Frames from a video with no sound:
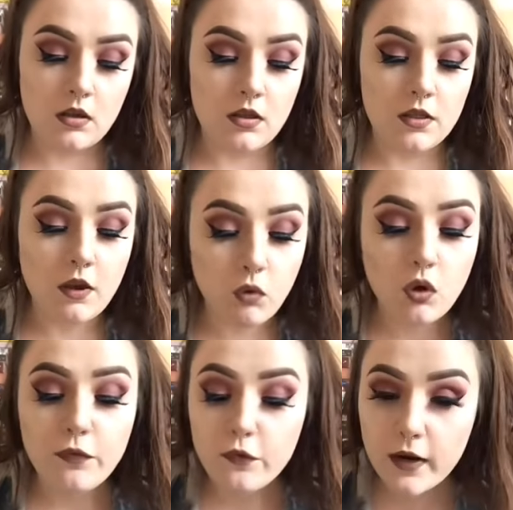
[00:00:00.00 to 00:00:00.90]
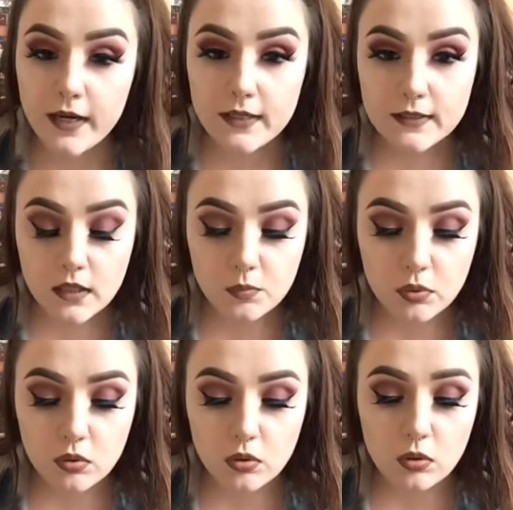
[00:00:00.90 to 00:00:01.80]
"They're all afraid," said
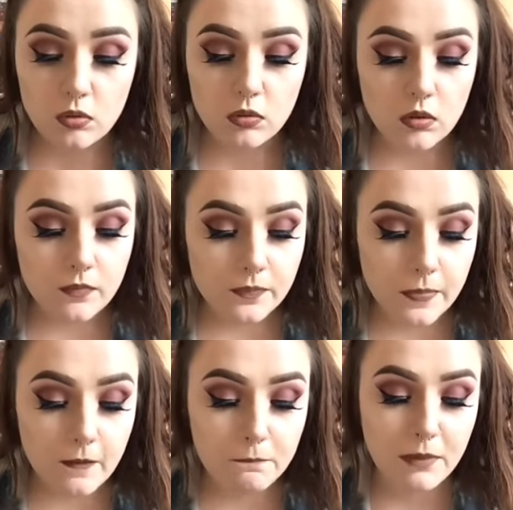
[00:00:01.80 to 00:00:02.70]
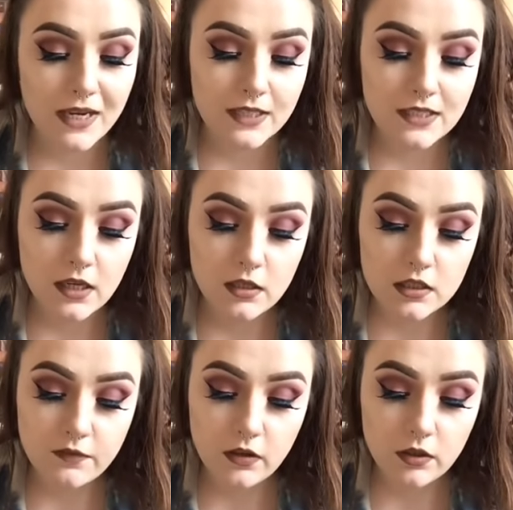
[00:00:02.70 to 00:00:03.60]
Poole. Blank
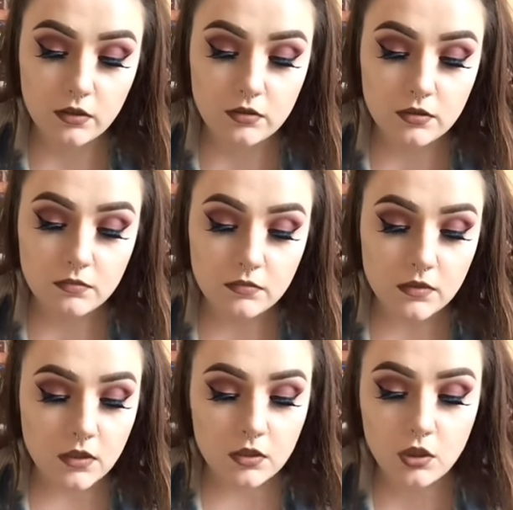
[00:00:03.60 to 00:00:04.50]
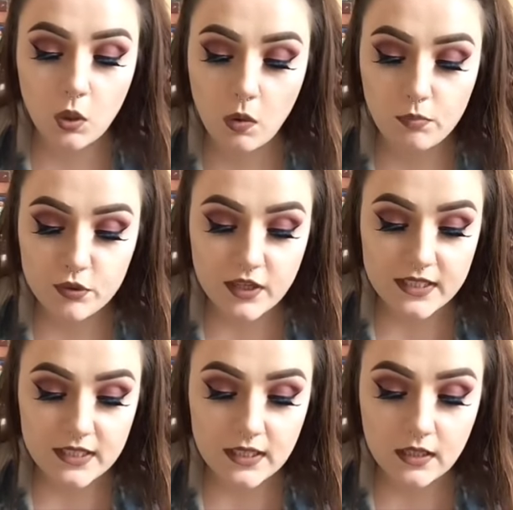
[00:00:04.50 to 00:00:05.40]
silence followed, no one
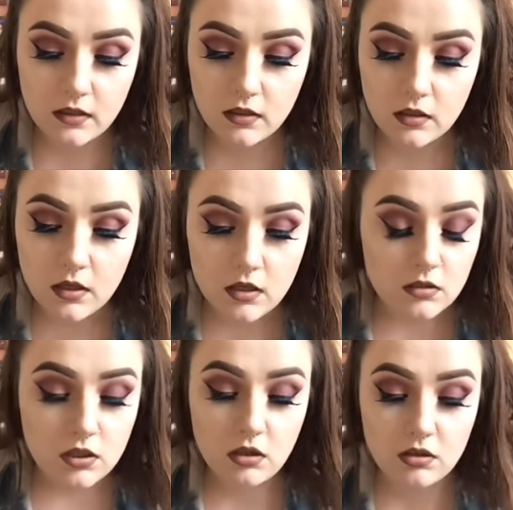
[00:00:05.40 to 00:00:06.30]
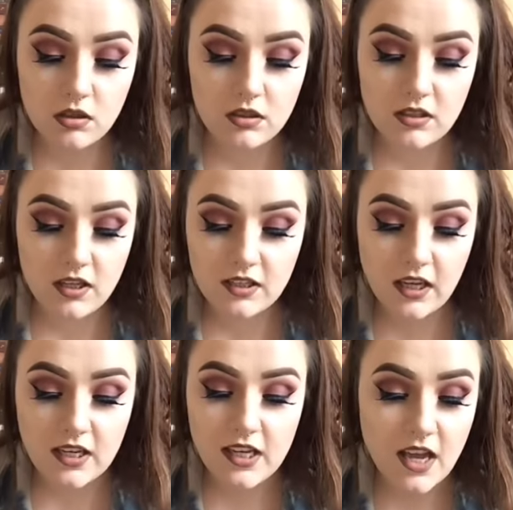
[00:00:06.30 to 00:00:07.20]
protesting. So
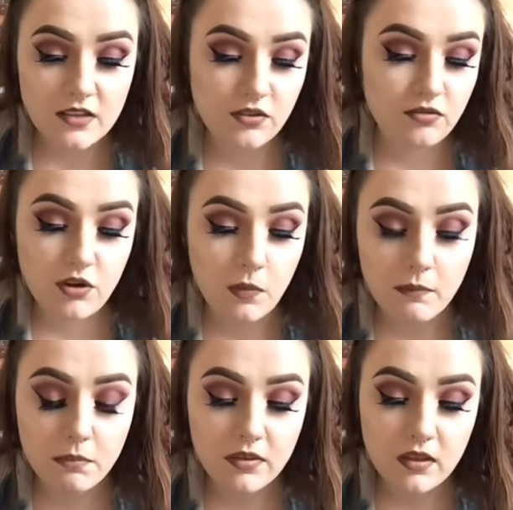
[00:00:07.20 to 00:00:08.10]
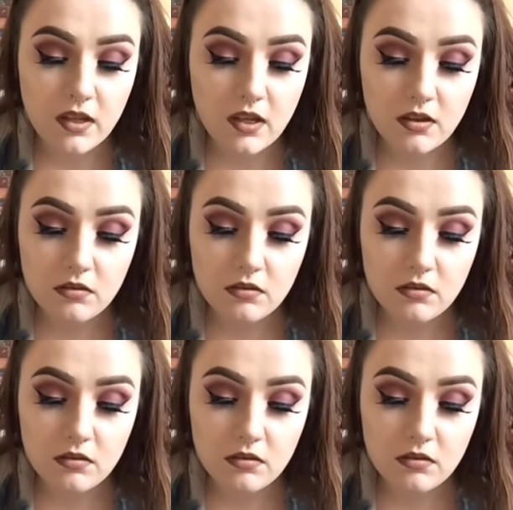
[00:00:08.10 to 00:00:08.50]
again, he has no empathy here.